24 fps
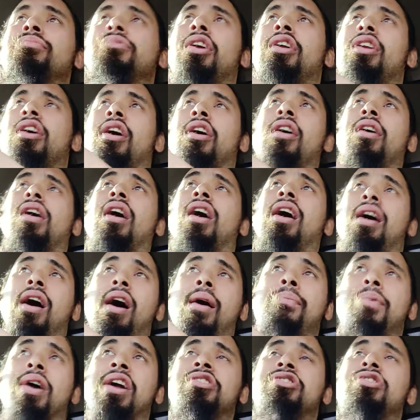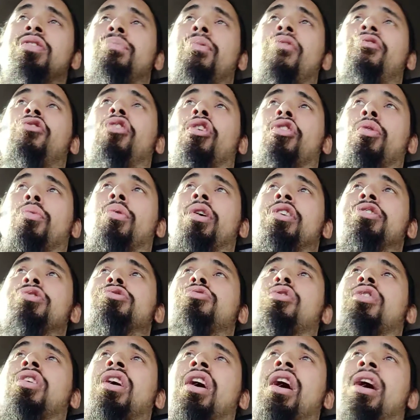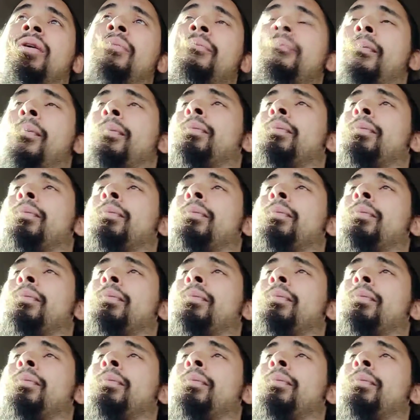I mentioned before the word trigger.